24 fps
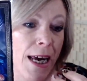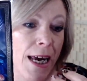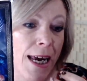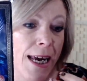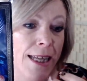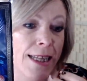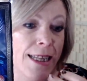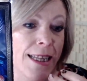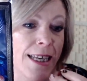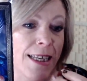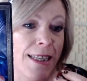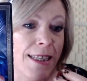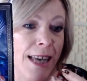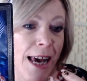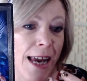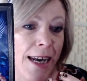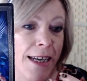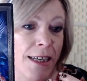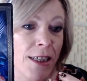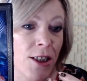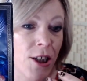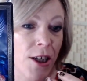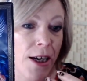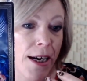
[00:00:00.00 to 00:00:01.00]
in this
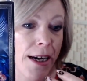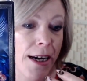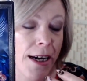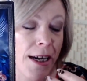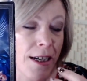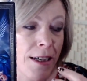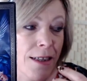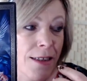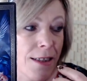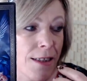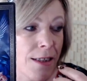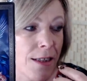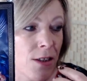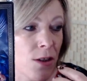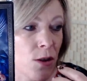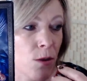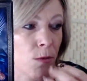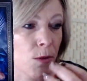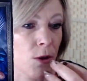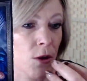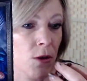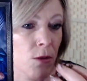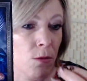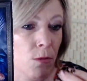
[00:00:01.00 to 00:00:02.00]
energy. This is
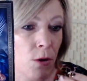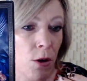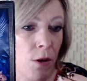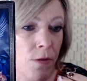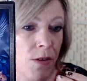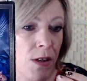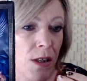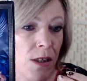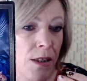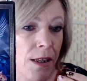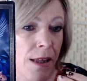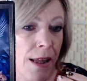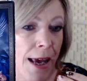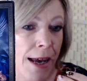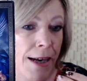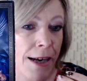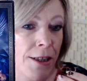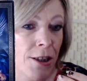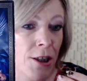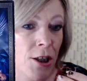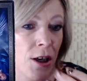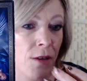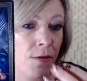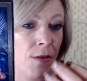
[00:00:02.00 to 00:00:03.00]
someone who's moved into the
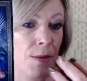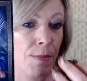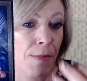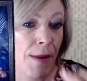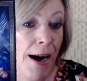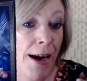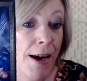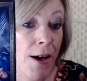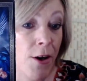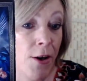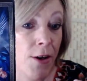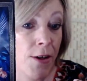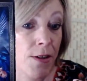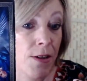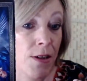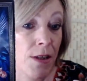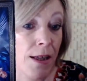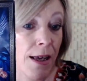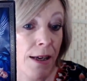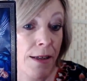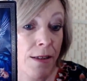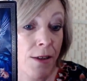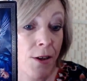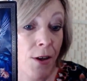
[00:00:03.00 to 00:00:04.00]
energy of, it might hurt to
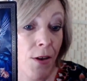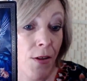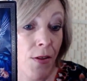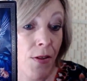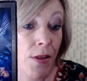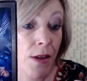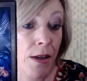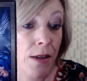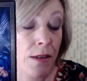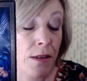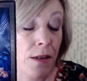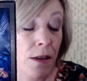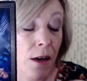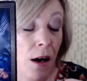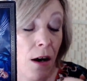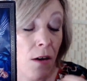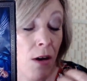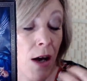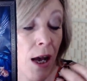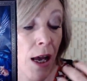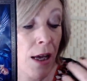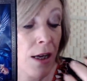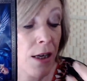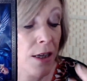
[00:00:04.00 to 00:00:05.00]
let certain things go,
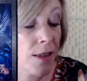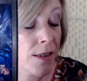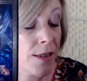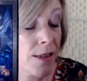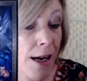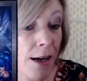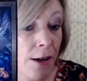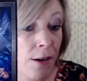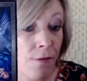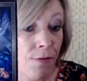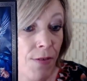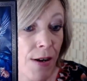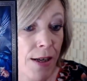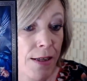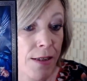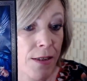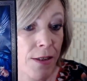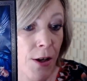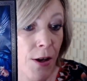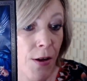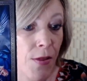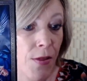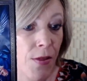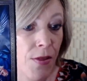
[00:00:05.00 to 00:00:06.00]
sacrifice
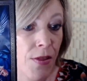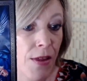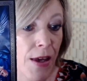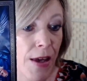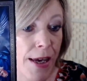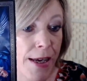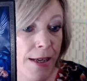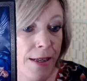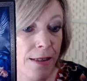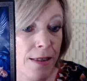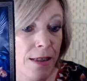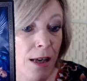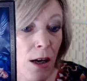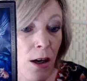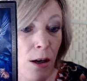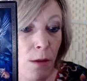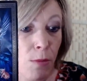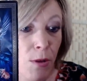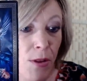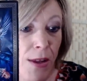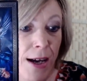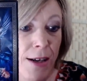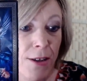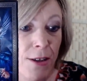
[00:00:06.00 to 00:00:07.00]
certain things,
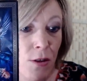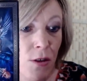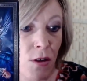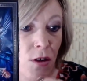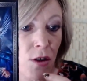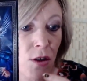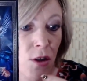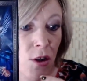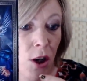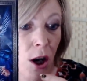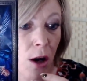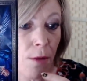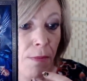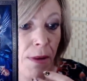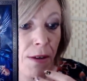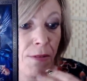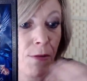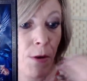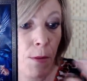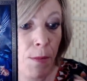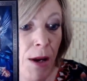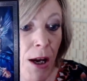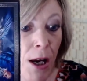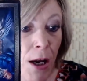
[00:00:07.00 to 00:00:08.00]
but that doesn't stop me
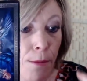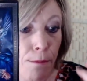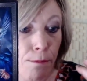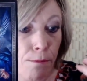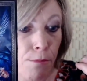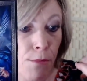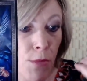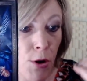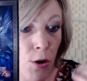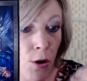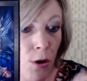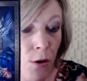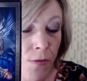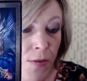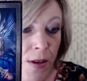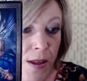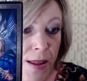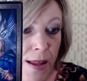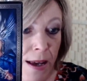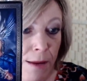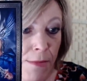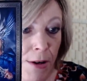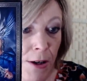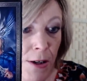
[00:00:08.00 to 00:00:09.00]
from moving
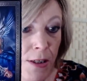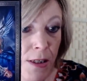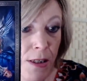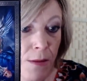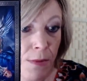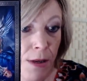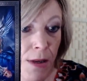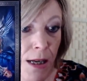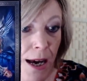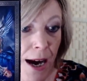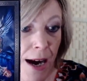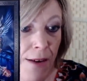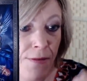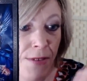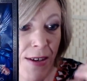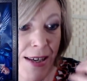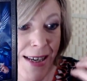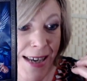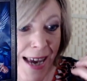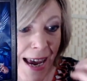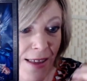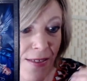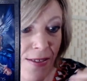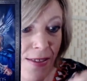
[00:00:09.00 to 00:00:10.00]
them out of my life,
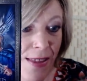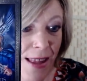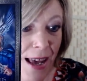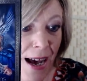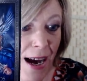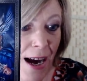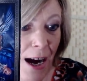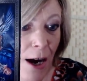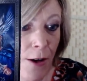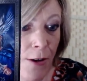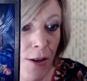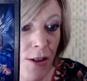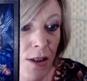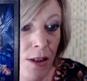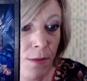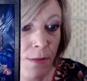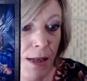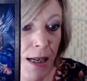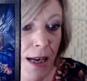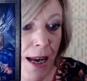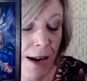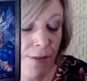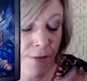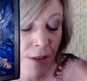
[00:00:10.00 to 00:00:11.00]
getting that out of my
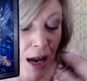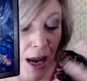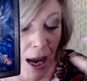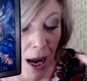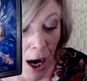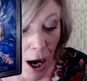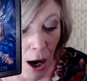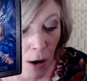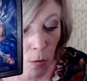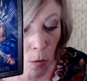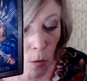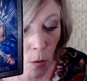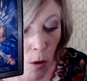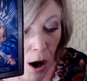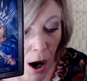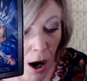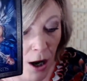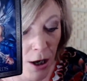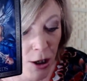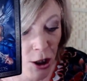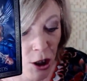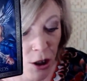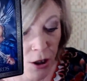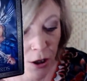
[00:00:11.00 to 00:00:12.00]
life. And what
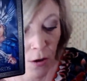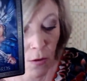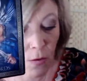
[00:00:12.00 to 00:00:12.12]
do you know,